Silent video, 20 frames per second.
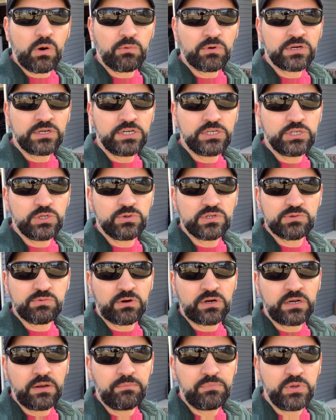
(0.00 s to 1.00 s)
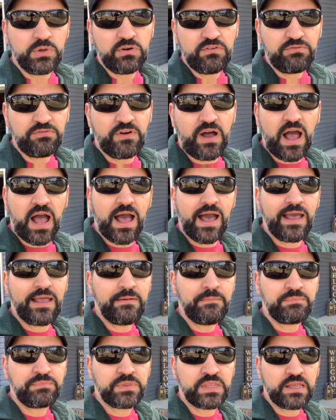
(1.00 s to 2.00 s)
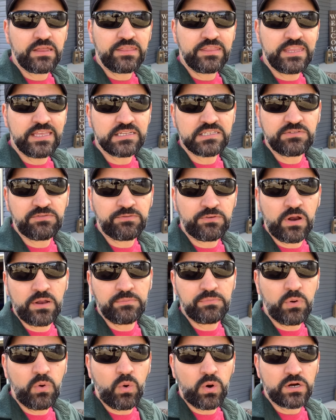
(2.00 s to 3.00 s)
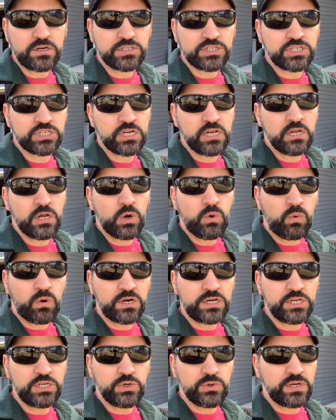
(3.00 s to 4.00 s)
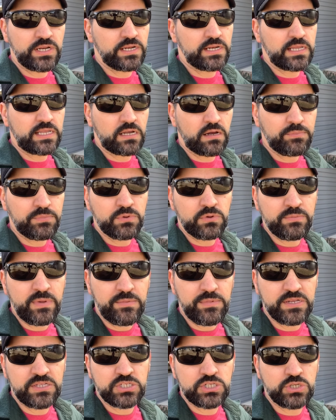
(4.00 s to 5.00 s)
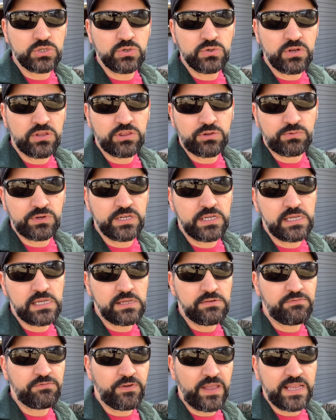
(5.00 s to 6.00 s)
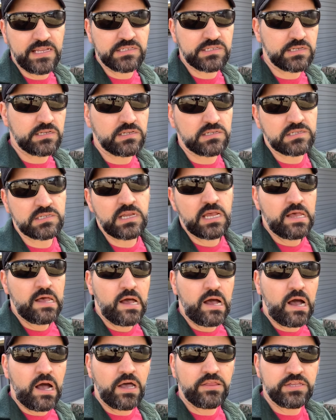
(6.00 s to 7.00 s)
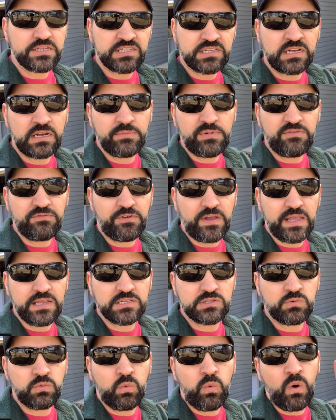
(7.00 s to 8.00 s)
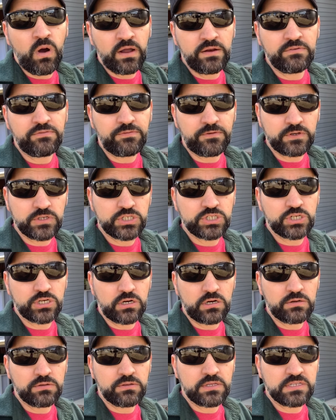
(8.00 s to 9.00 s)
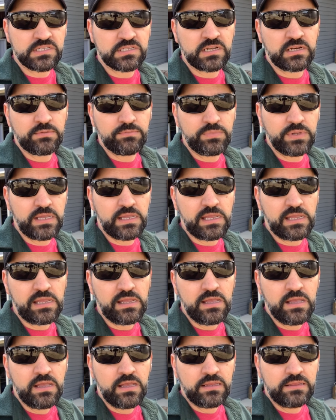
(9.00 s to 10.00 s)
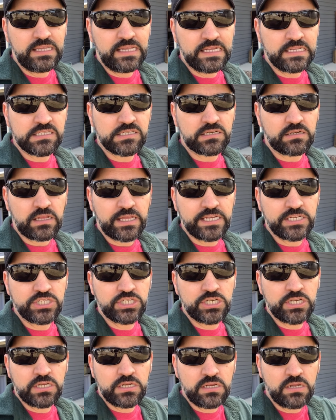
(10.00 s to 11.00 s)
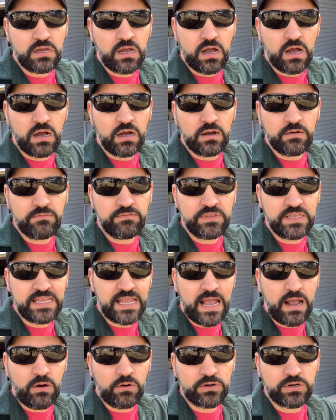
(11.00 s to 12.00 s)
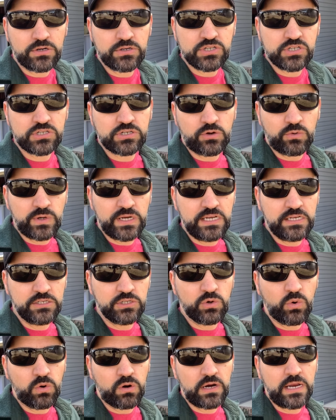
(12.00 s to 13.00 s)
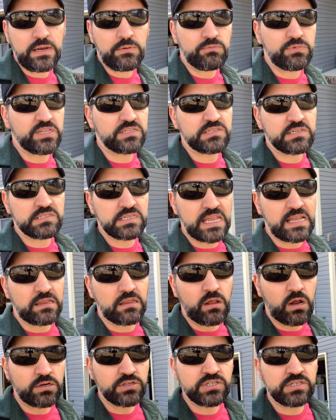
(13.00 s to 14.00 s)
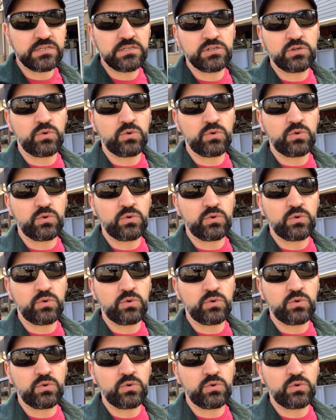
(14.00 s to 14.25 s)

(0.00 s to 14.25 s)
what we're going to do is we're going to beautify this front porch. We're going to do it in a couple, maybe 2 to 3 phases. This is going to be phase 1 for sure. This is going to be the installation of the outer screen door. And this is a Larson